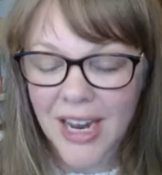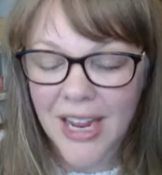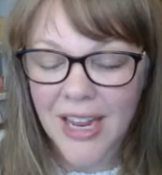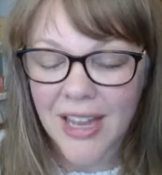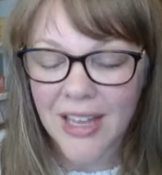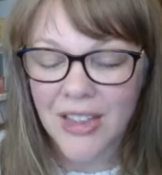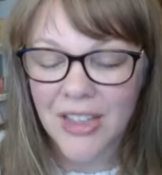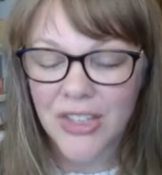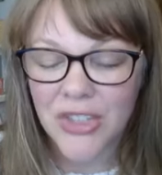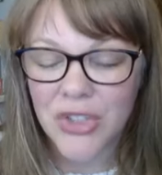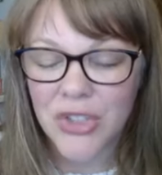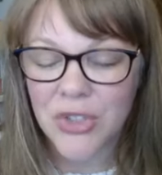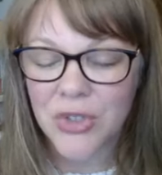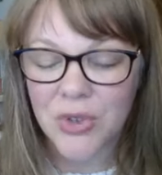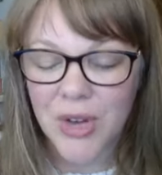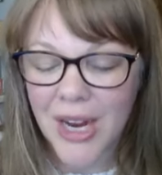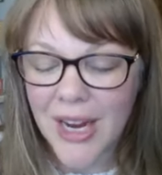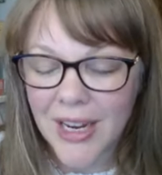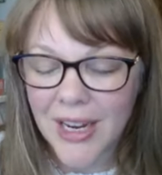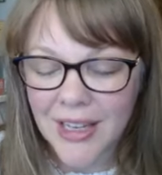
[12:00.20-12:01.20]
and the
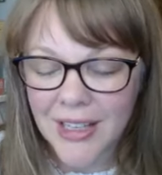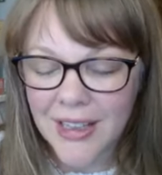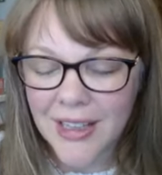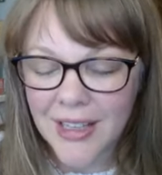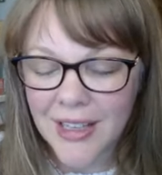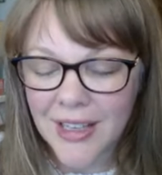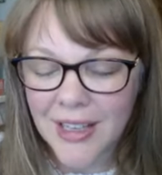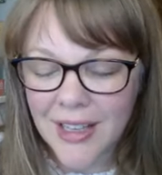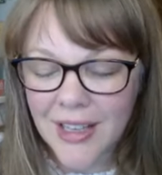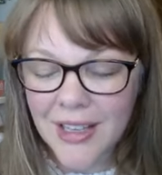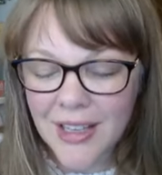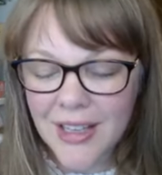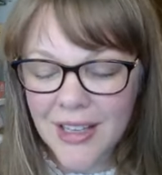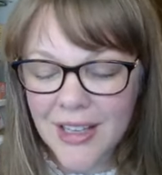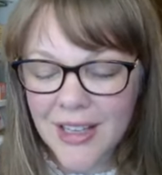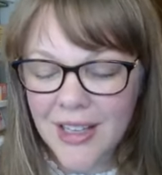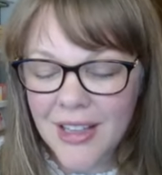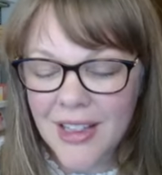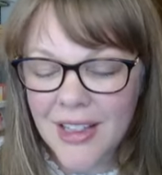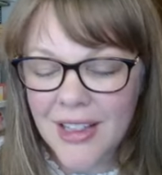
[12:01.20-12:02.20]
strength
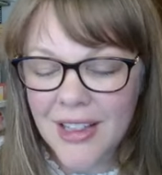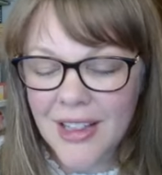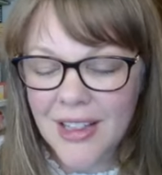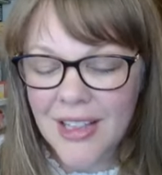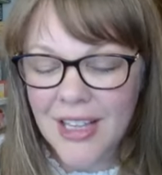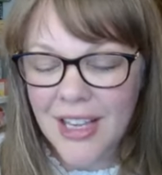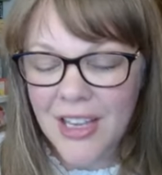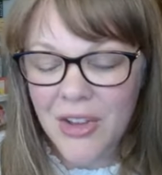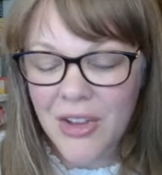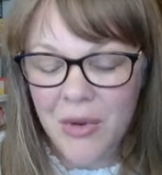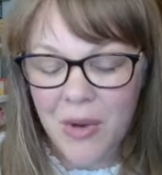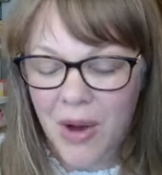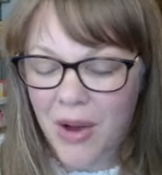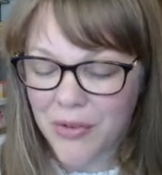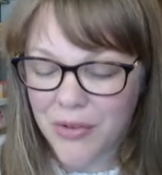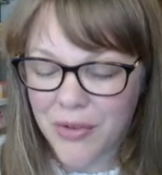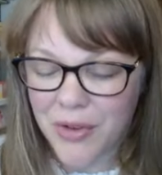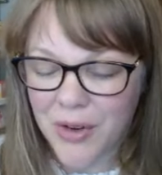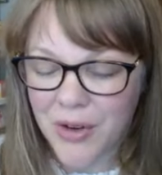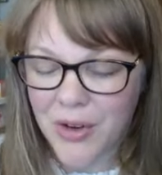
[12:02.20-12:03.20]
that you
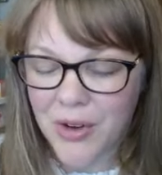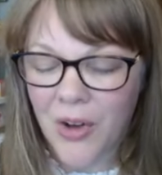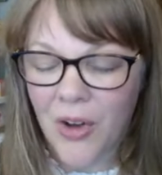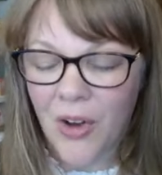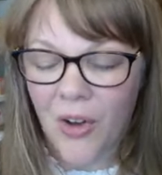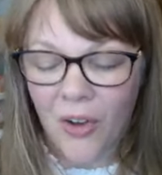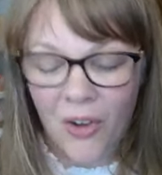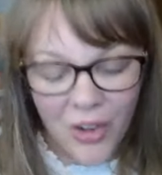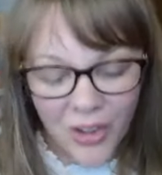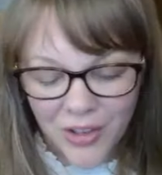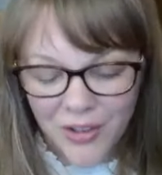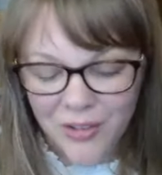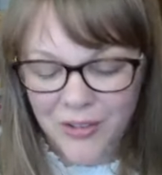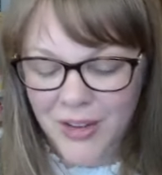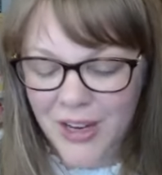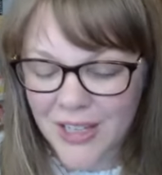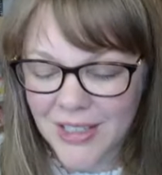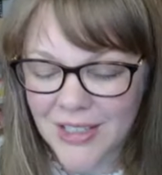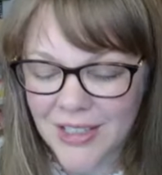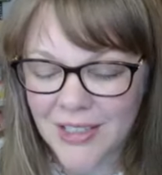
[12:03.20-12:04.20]
offer all of
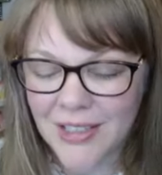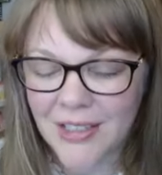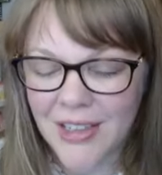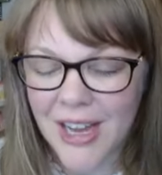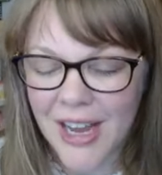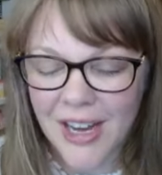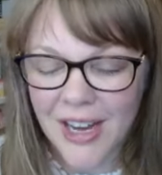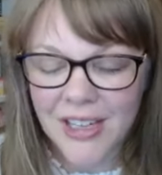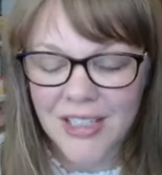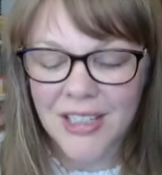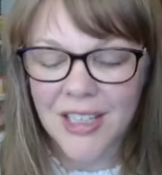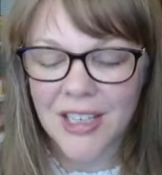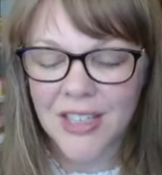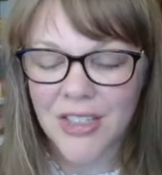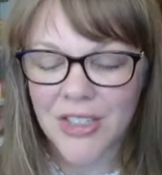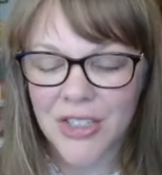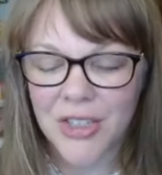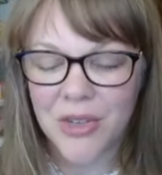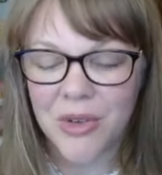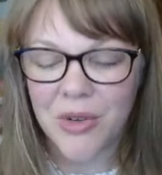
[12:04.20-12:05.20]
us
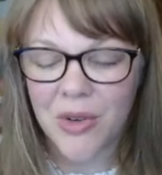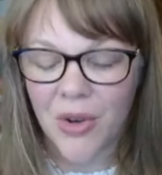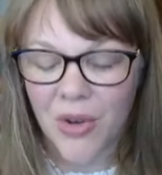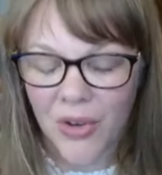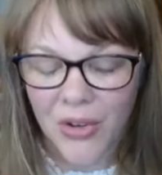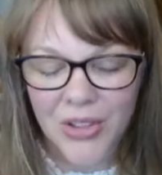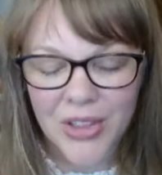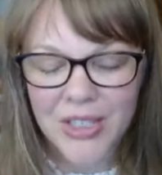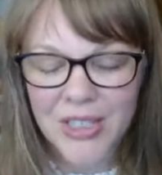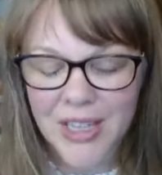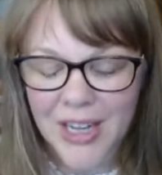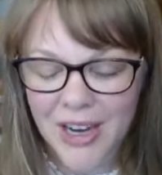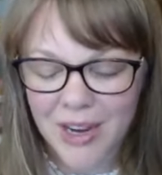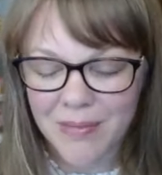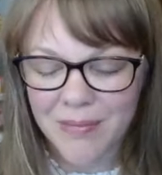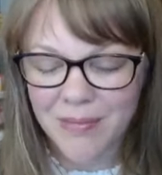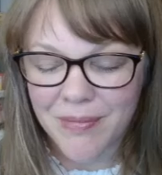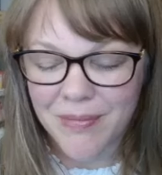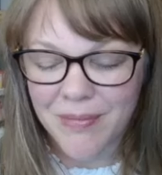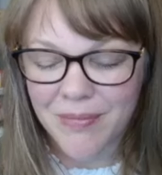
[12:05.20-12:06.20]
access to all the
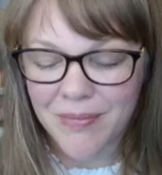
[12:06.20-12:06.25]
time,